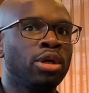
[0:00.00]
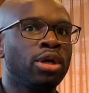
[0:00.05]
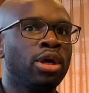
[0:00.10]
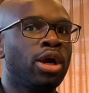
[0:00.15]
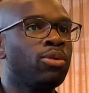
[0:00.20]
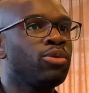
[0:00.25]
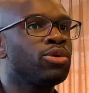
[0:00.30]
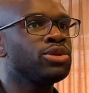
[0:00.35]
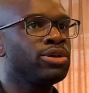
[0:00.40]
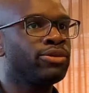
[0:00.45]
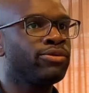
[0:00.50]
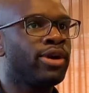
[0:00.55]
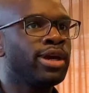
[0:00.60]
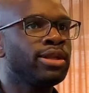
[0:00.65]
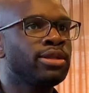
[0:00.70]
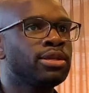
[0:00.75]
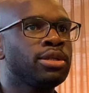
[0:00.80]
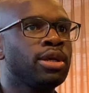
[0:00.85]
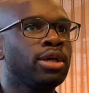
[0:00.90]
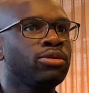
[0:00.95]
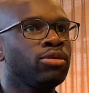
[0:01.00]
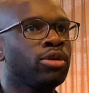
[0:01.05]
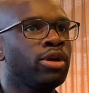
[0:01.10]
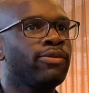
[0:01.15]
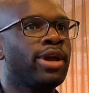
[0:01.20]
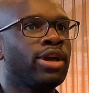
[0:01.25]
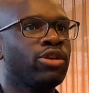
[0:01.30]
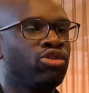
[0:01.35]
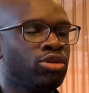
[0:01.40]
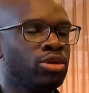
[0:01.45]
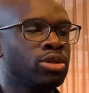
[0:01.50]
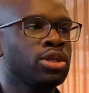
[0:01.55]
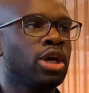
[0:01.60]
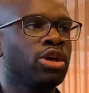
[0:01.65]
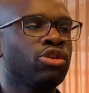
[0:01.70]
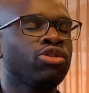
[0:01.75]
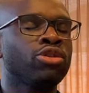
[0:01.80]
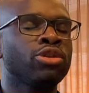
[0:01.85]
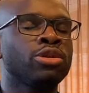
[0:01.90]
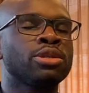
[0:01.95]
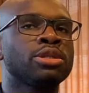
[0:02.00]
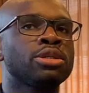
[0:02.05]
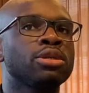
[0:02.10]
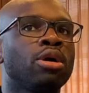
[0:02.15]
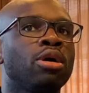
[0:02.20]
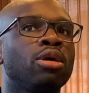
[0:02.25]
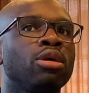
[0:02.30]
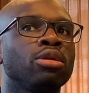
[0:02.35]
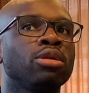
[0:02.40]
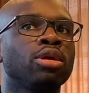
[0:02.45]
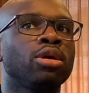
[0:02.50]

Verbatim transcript: I was invited there to give actually sessions on